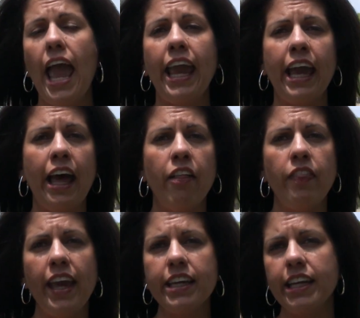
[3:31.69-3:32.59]
And
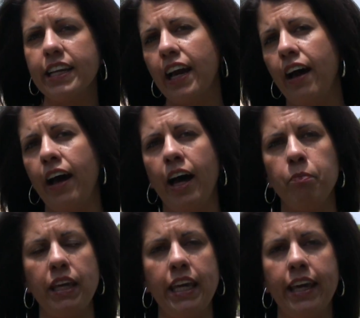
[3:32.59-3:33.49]
they can
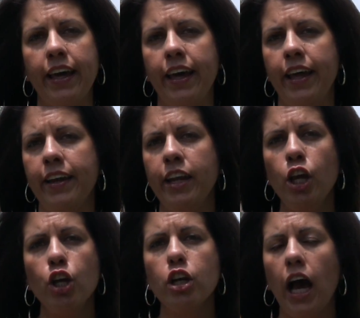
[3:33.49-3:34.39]
come in
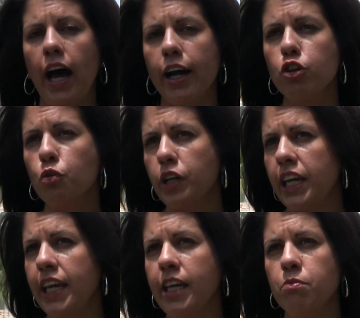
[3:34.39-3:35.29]

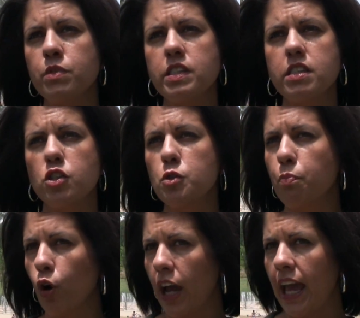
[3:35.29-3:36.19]
creams,
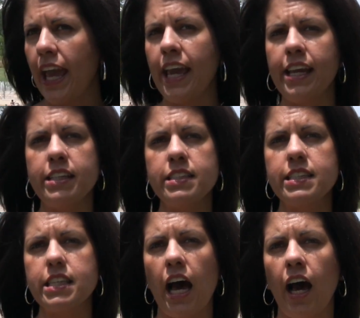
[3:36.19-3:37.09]

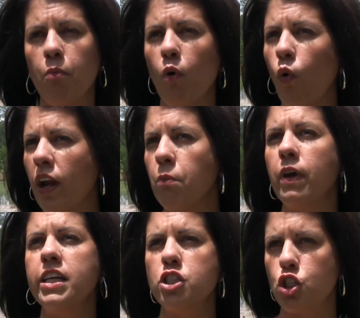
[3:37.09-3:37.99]
sprays,
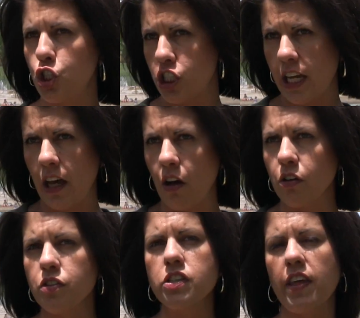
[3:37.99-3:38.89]
ointments,
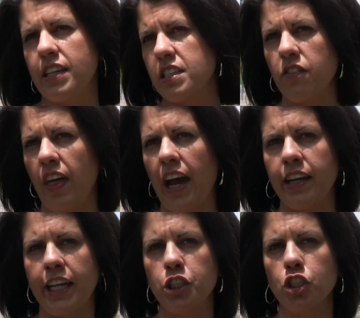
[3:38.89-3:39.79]
gels, things of
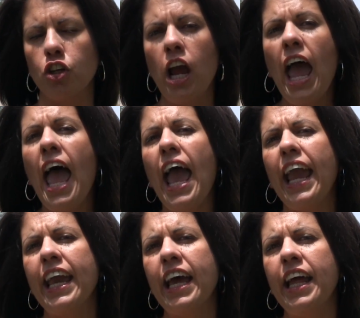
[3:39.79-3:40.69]
that nature.
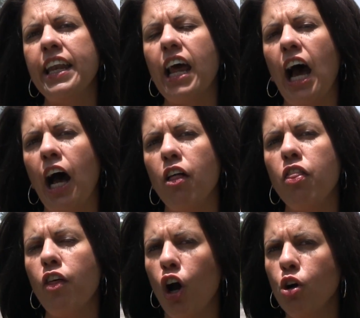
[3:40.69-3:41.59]
And
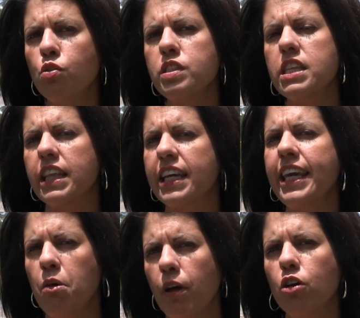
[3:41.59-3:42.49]
the
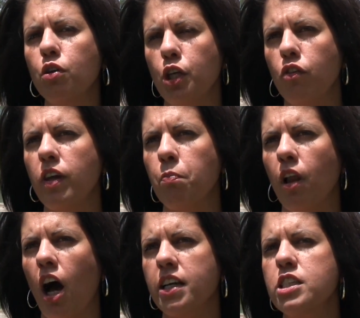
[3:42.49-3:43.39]
chemical UV
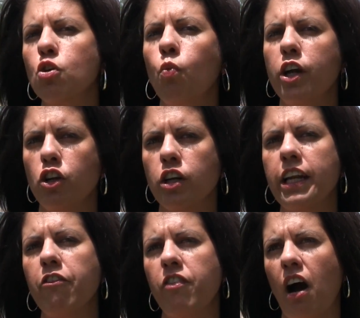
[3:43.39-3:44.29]
blocks are what you're
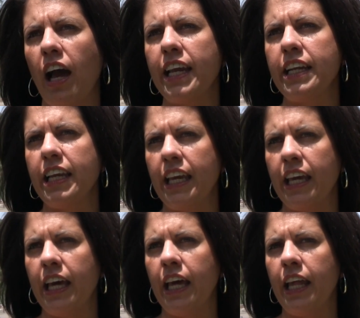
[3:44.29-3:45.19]
going to find
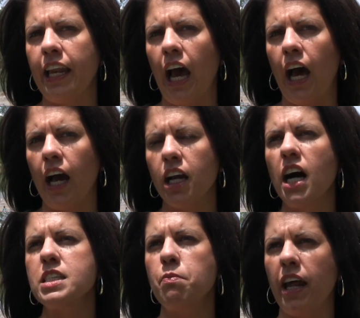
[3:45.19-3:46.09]
in
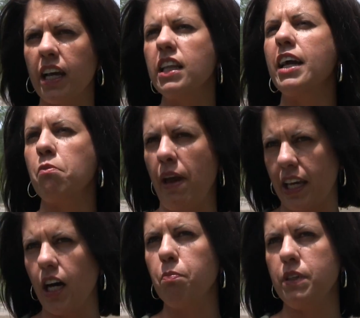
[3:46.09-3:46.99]
cosmetic like
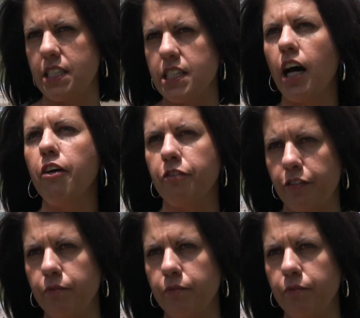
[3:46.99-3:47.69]
makeup and stuff.